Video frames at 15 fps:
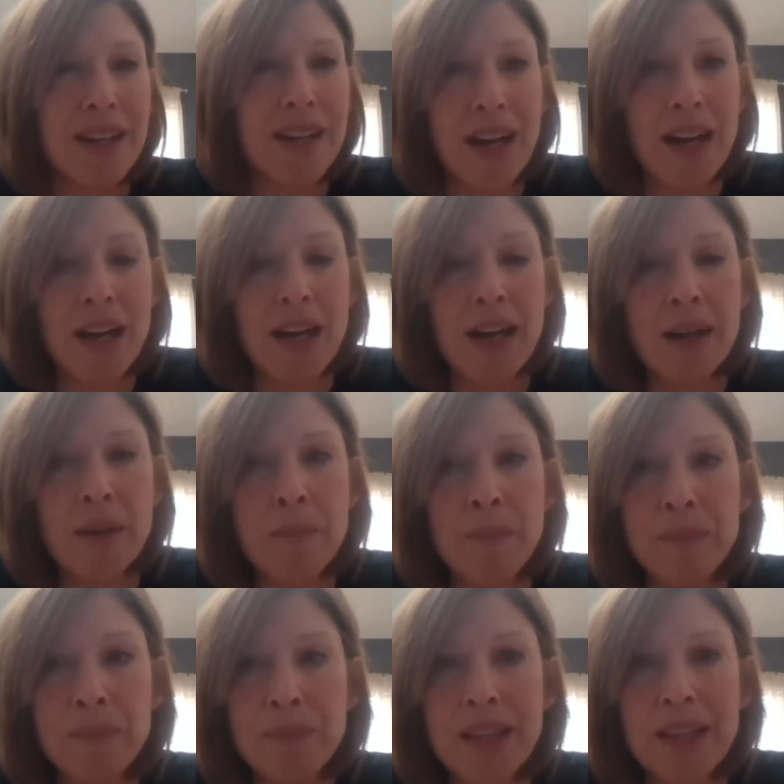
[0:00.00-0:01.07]

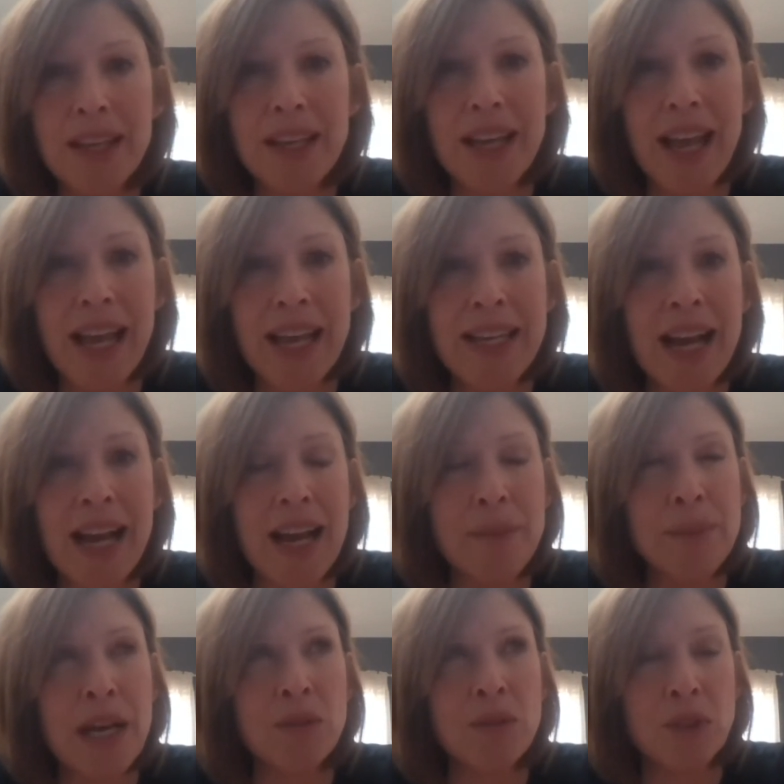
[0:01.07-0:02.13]
And I'm
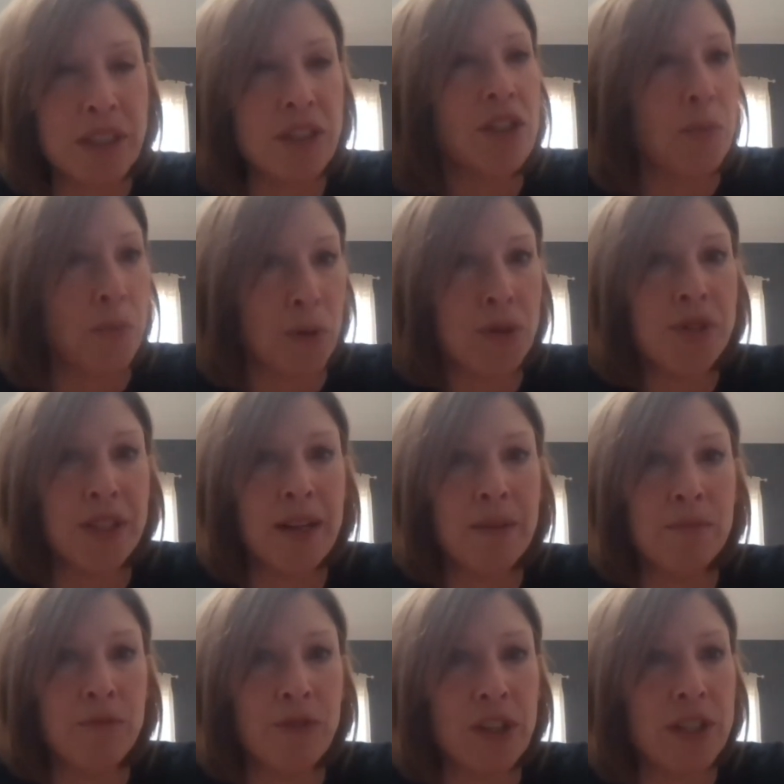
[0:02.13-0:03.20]
not a religious person.
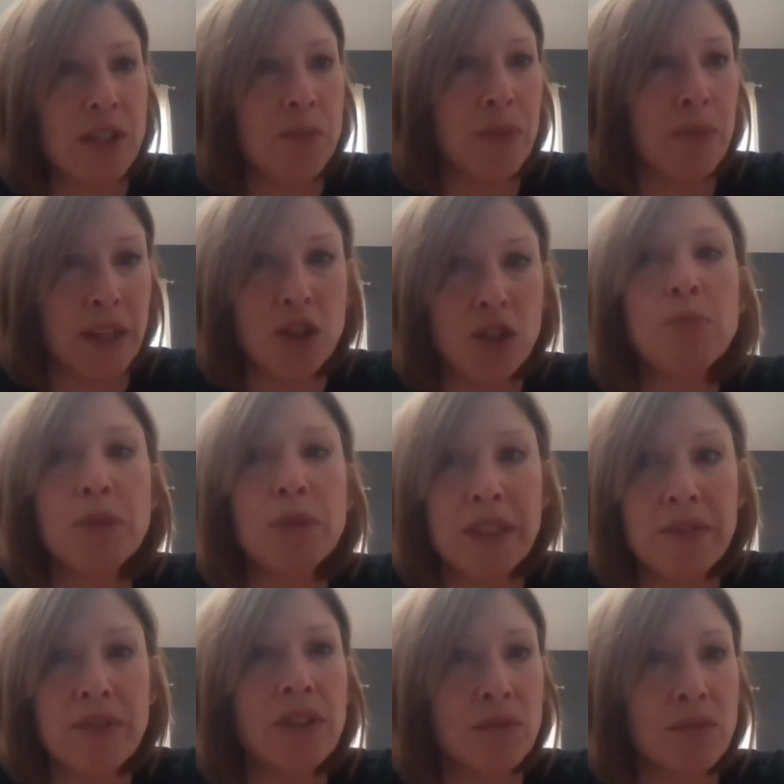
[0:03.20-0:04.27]
I do
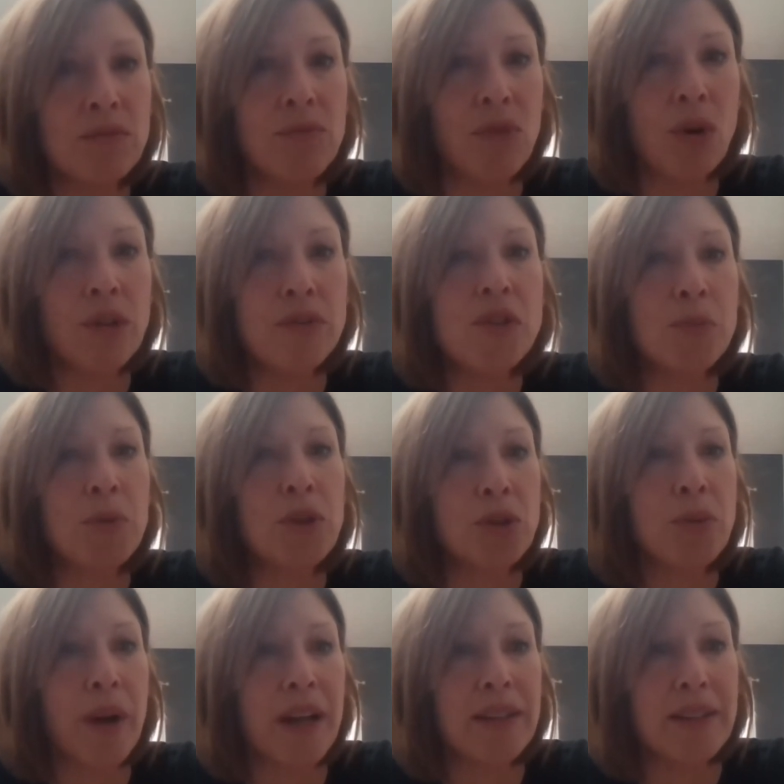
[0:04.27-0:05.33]
believe in the role of
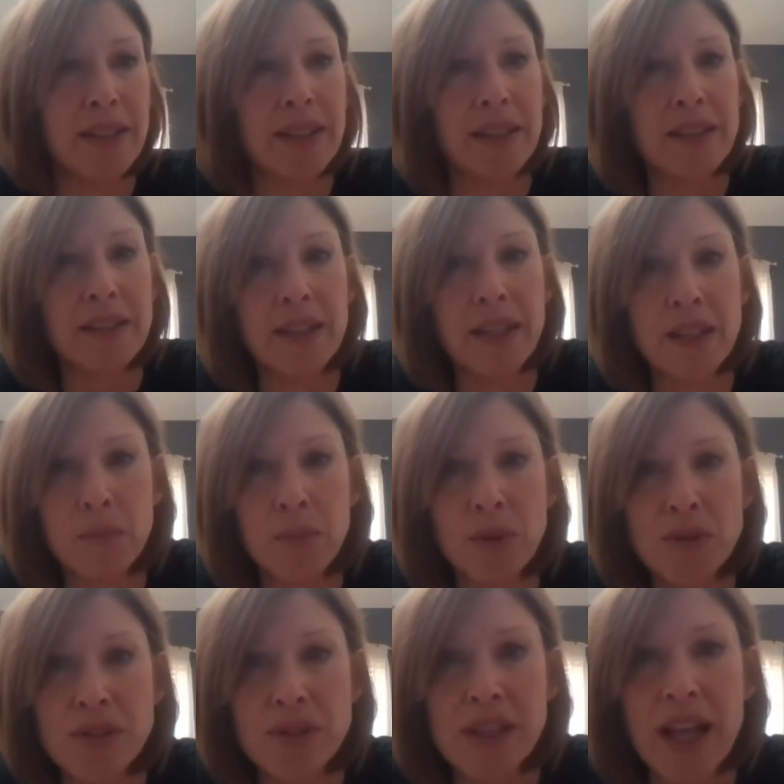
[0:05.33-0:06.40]
spirituality in a
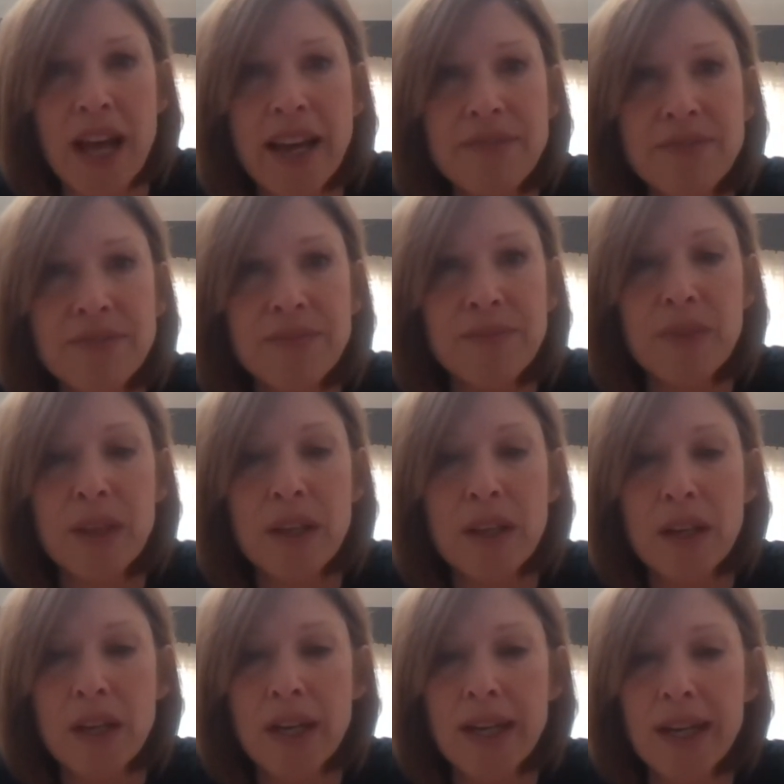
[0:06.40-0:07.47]
person's life.
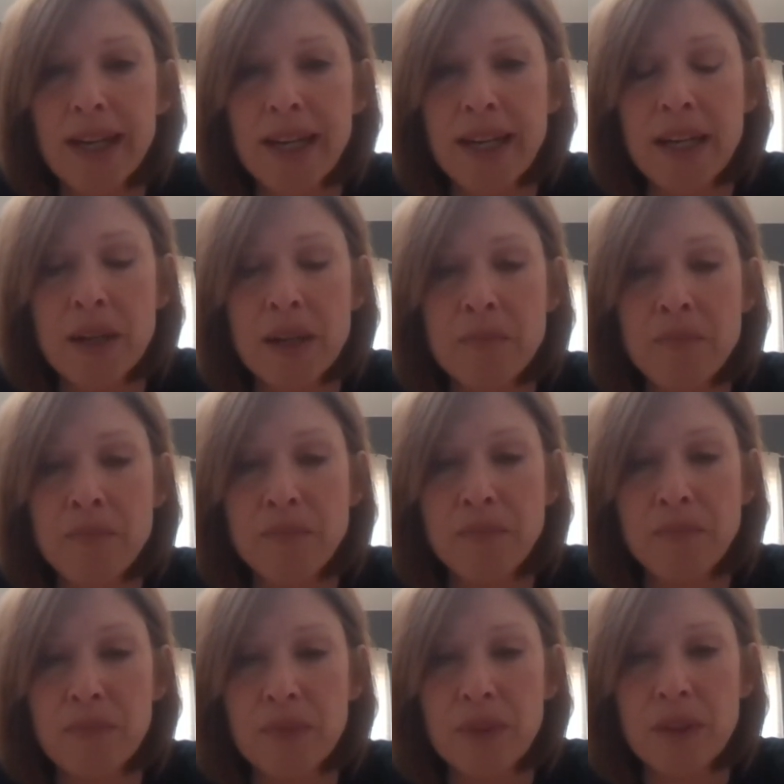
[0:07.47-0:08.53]

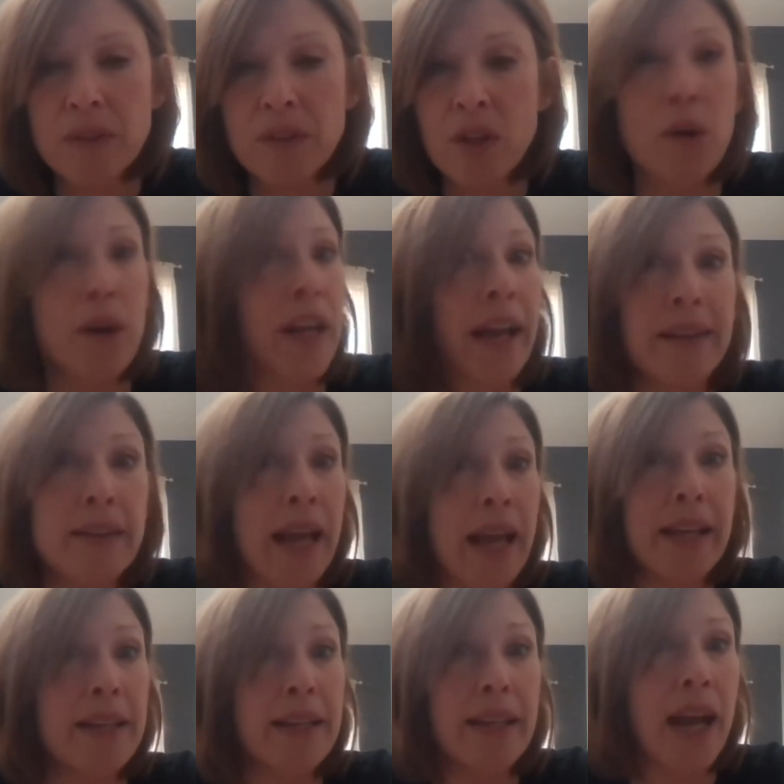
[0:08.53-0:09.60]
No,
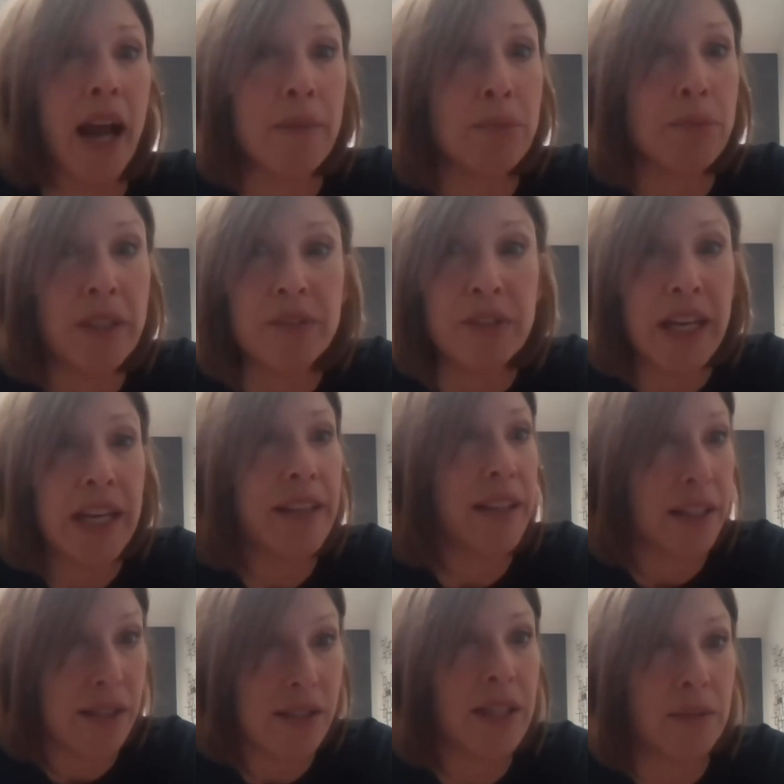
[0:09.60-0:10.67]
and I believe an
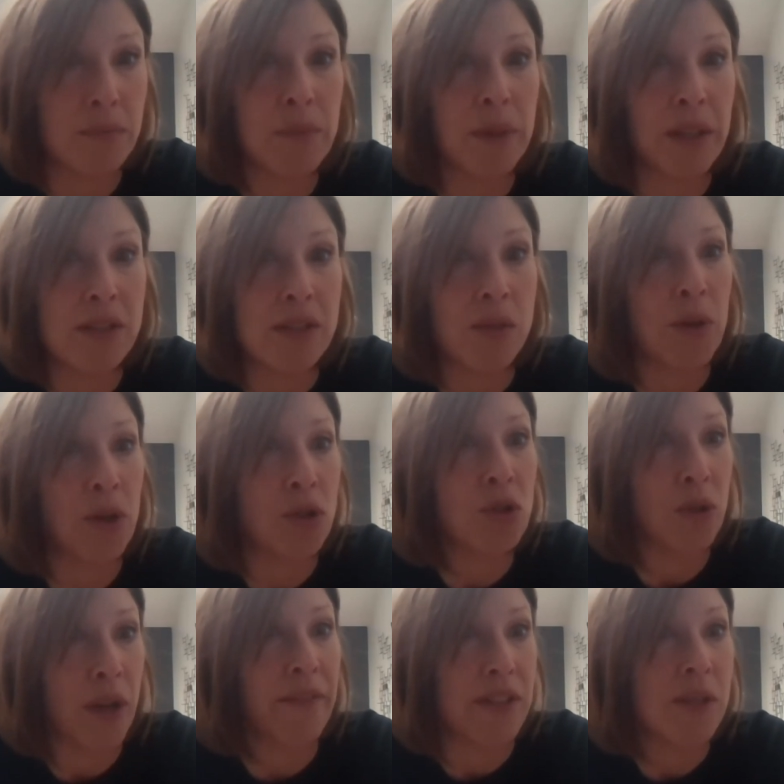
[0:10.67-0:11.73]
atheist can be
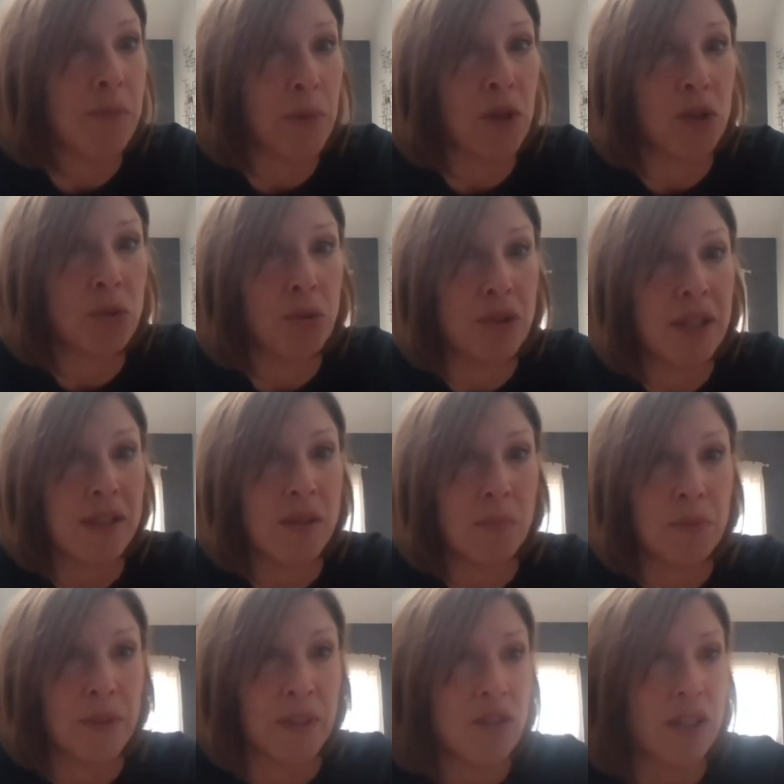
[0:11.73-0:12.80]
have a spiritual
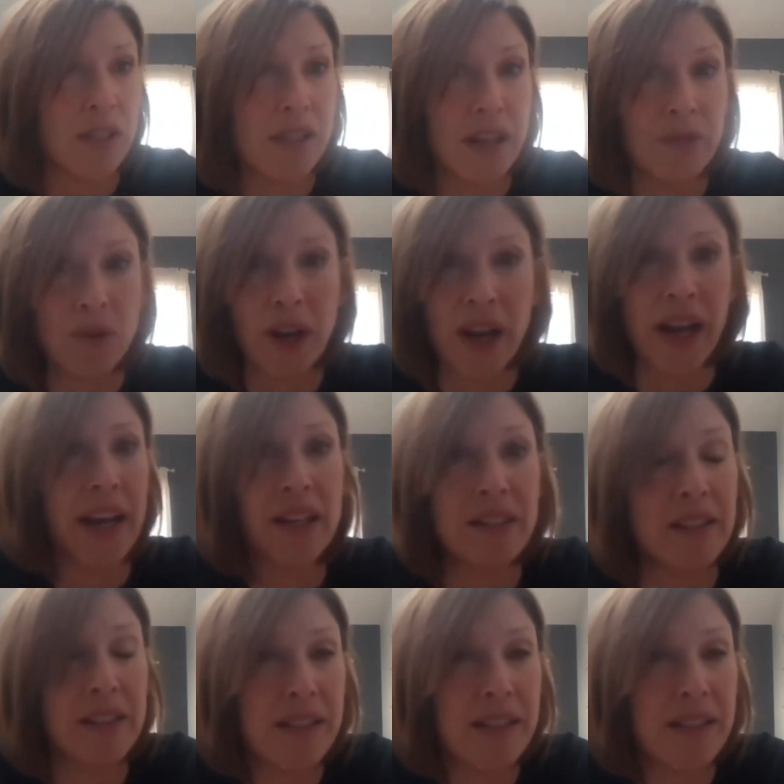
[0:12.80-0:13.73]
discipline, just FYI.